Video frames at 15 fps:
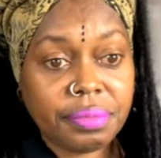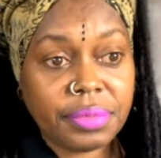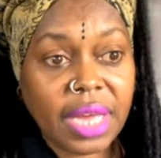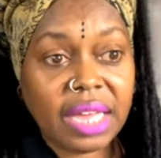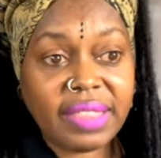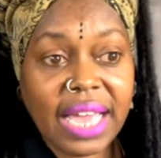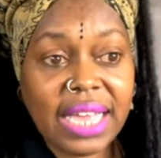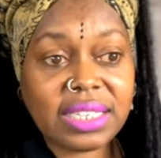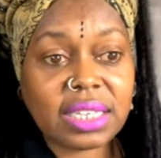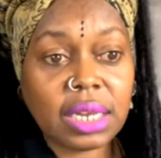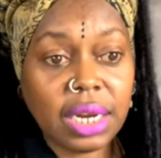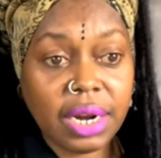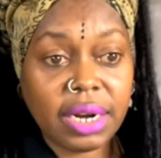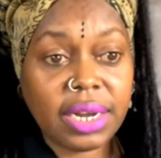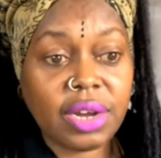Now, that's
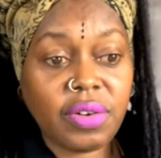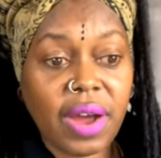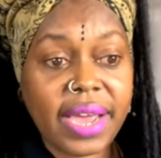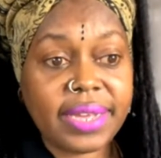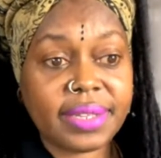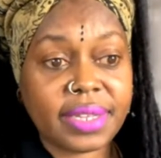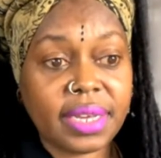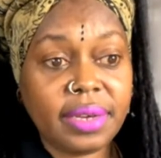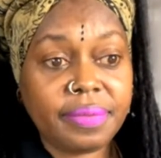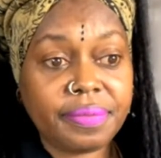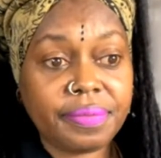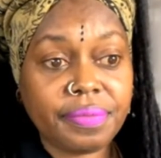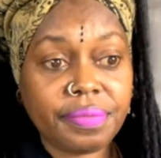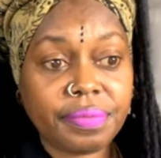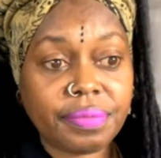clearly crazy.
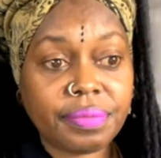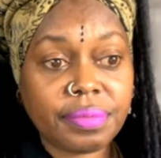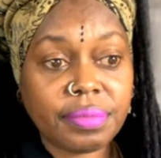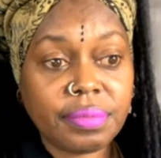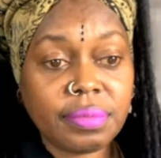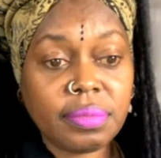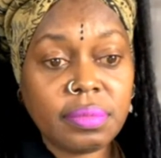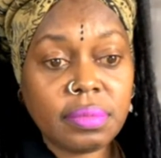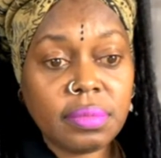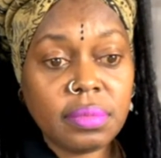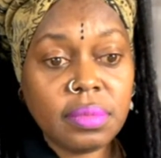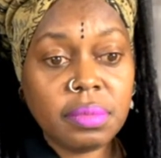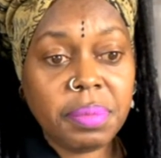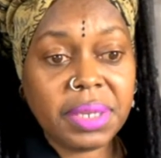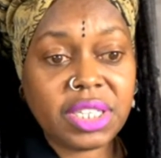
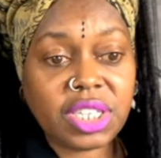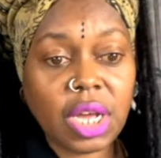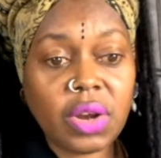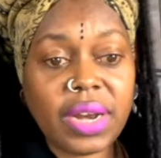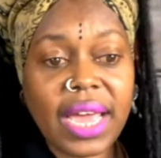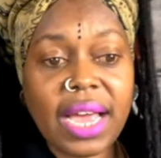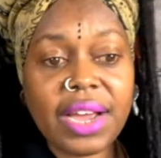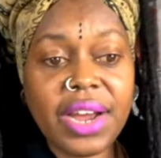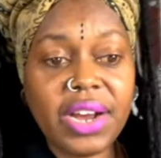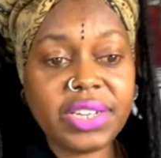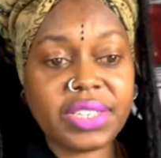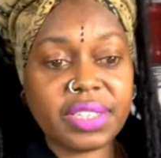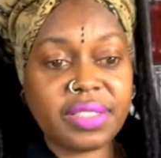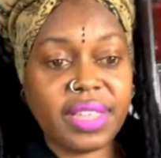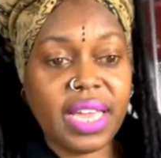But so now here's
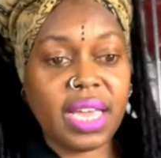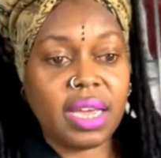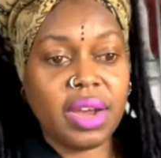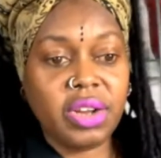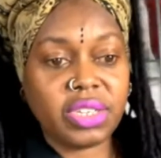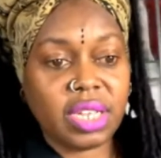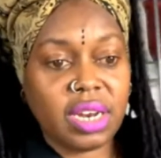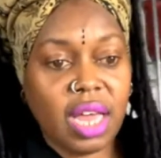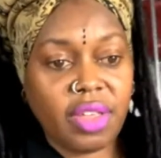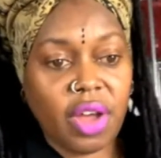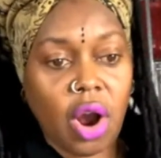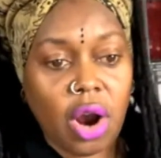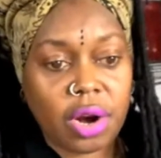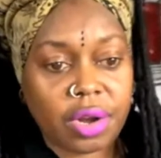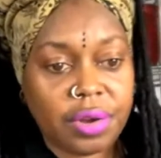the thing. Here's another
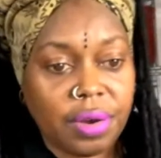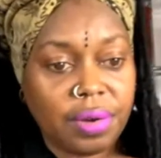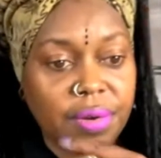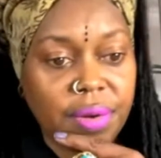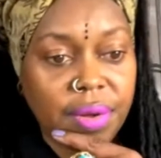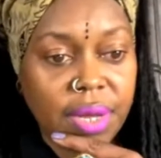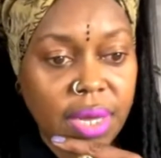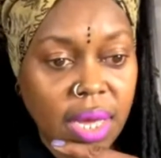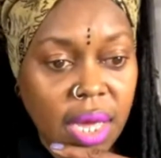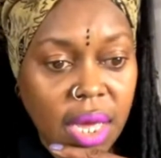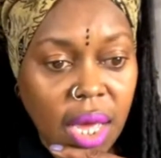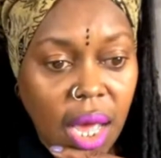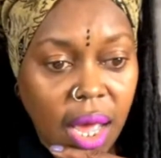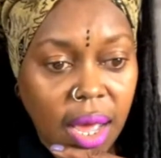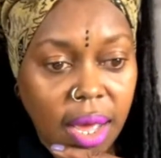article
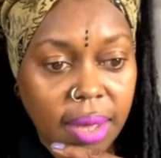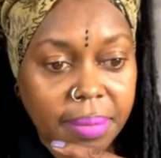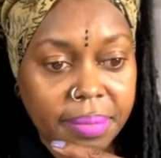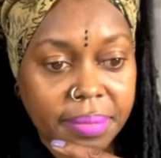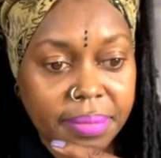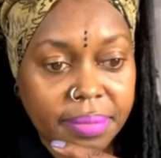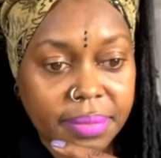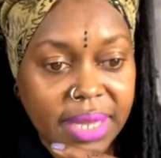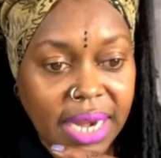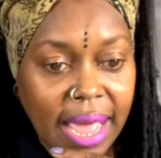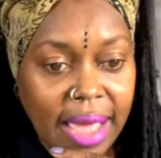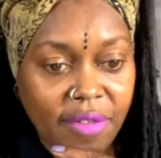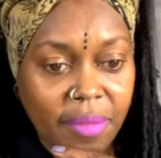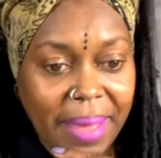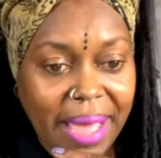that I
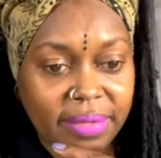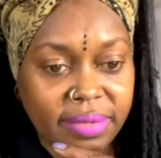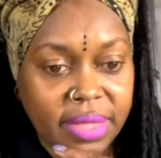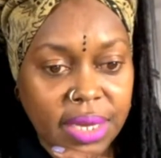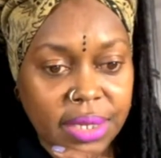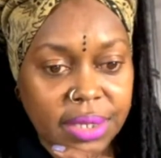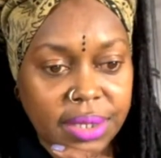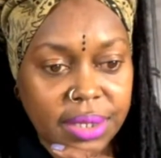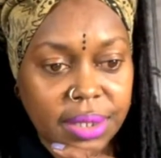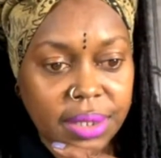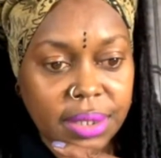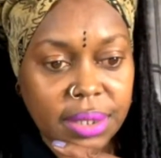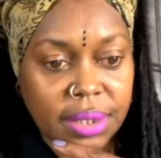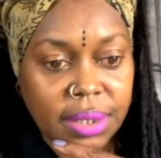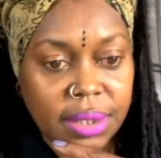have about this.
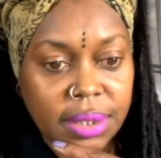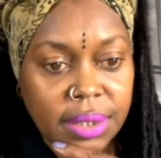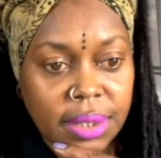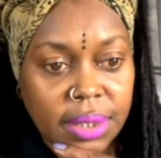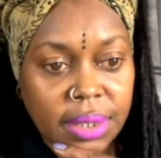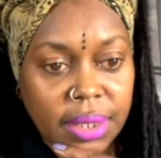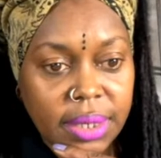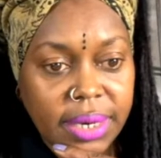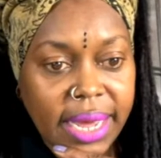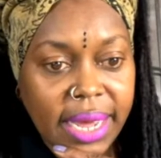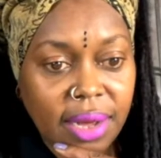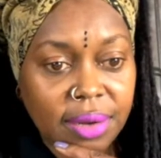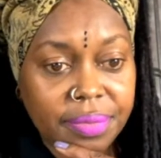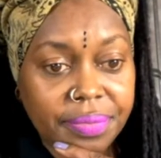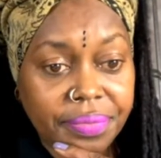
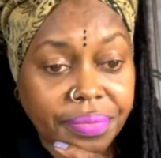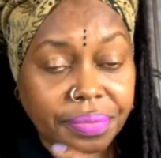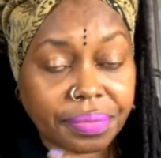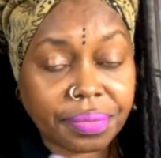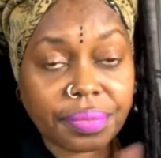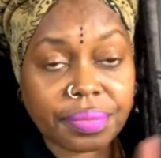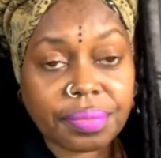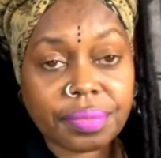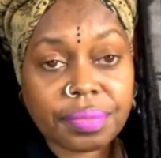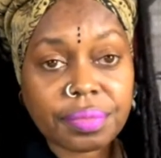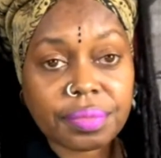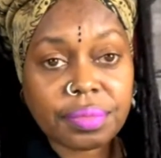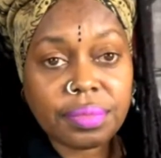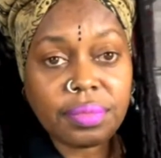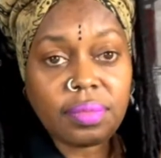Now,
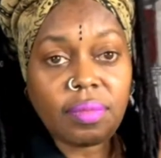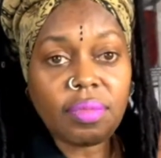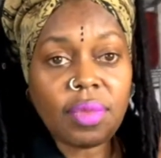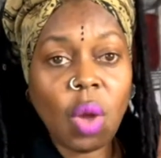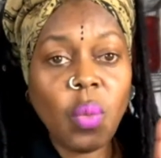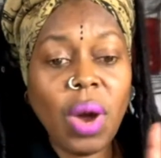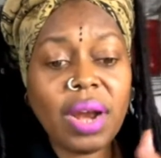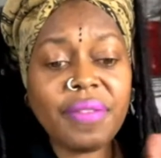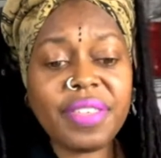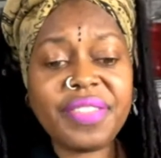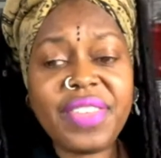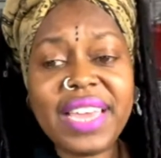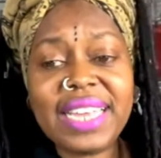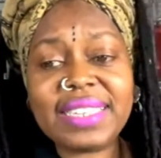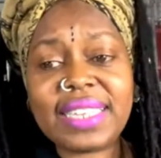one of the
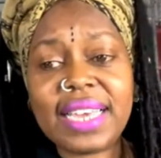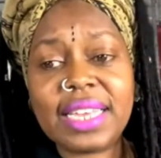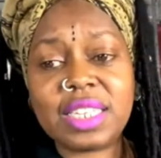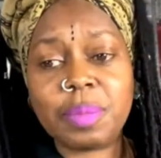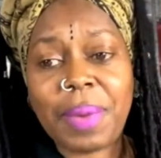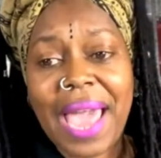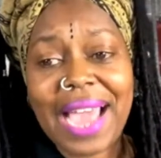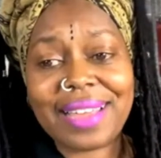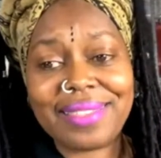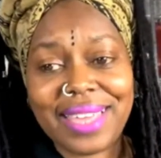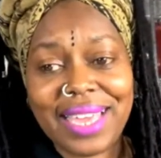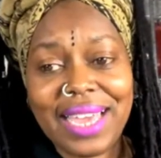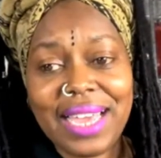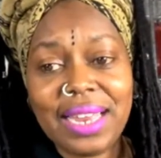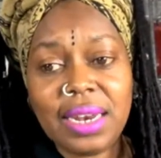things is back
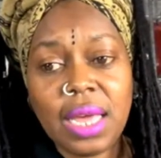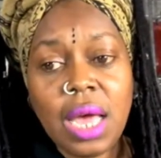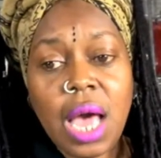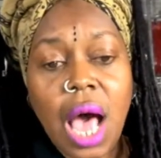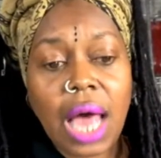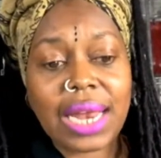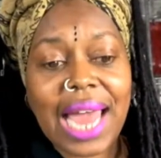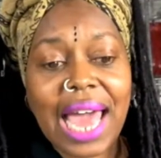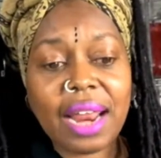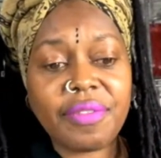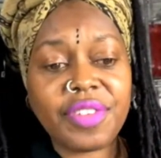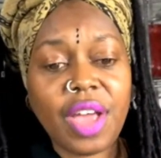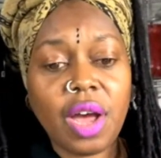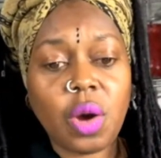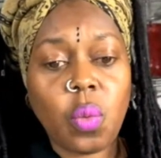then, a lot
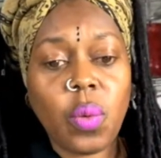of young